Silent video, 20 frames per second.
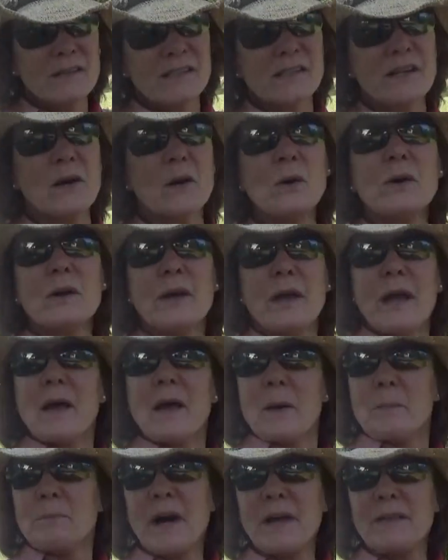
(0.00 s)
So
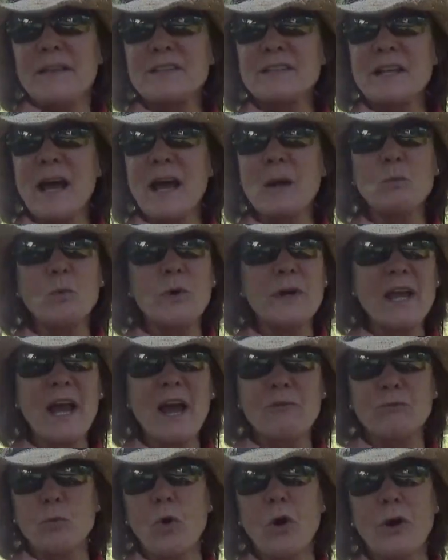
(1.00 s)
by the time we
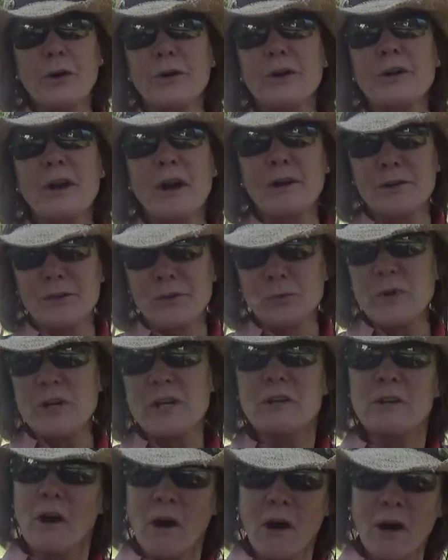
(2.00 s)
have watered our
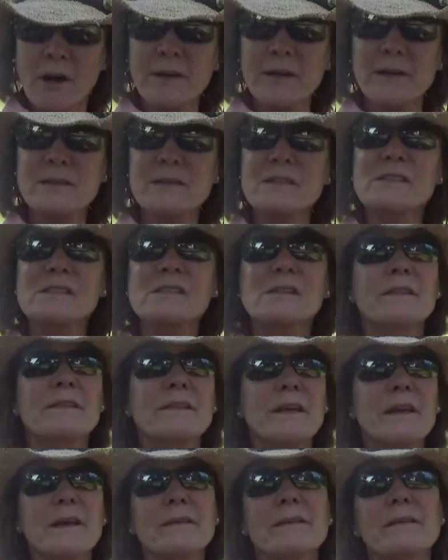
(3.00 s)
3 gardens,
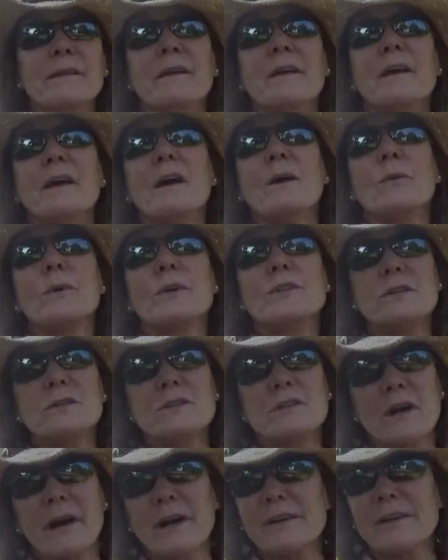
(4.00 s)
then we're too
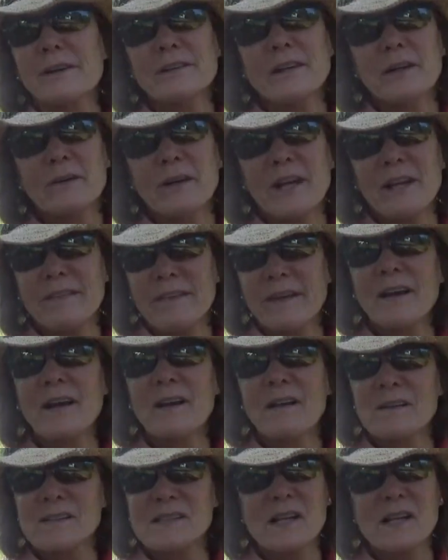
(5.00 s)
tired to do anything else.